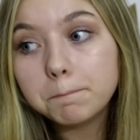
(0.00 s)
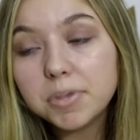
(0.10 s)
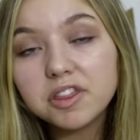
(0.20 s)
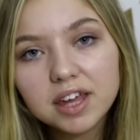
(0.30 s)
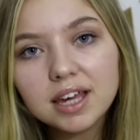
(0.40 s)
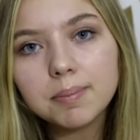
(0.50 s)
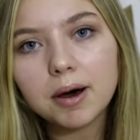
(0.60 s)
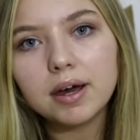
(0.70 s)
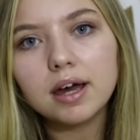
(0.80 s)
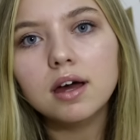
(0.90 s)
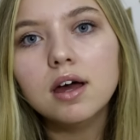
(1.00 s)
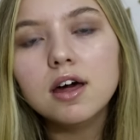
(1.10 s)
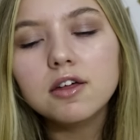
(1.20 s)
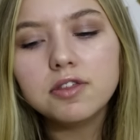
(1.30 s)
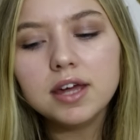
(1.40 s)
But think about it.
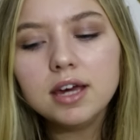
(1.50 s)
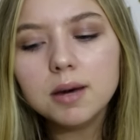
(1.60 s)
Think